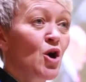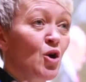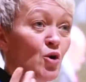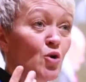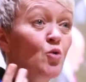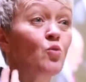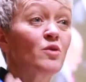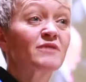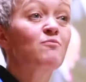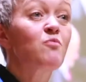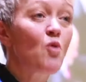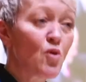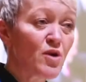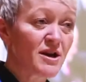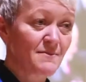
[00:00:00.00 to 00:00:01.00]
who was
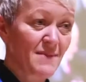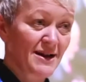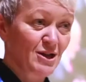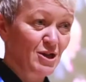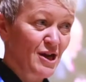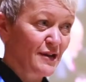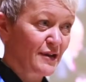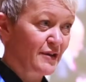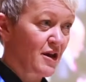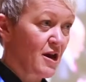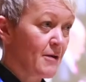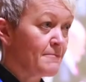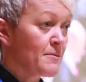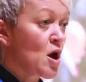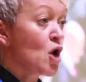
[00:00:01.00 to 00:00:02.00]
born in
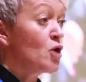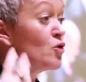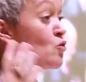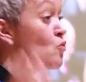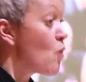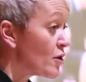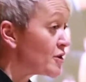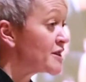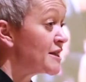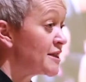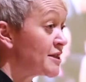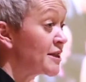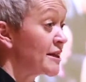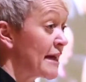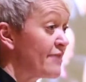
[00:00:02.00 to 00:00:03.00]
Manchester and who
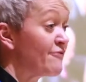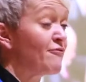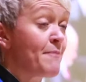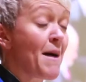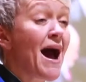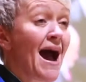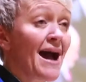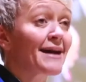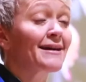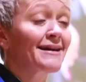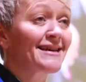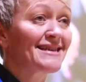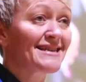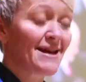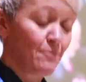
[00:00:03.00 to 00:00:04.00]
wanted to give back
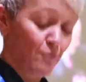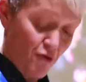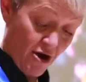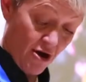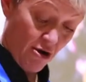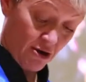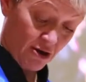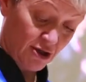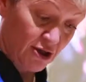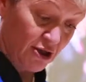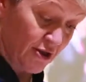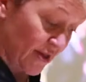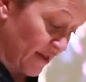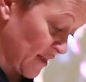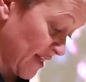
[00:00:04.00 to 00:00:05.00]
contemporary art
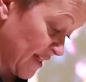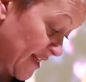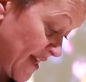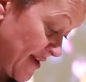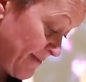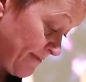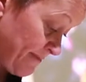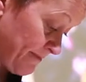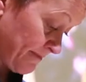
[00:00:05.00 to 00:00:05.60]
to the city.